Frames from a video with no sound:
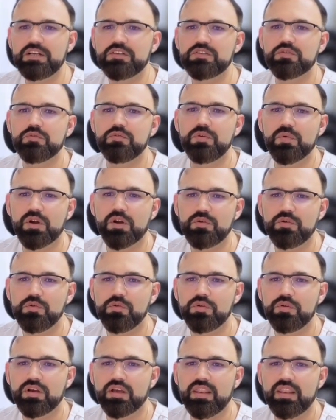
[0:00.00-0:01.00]
So we want to
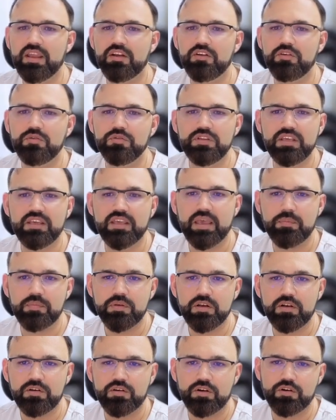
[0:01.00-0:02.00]
connect to the
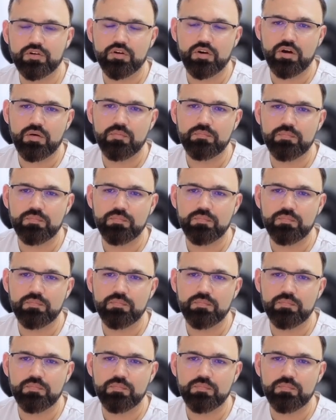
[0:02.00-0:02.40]
capital.com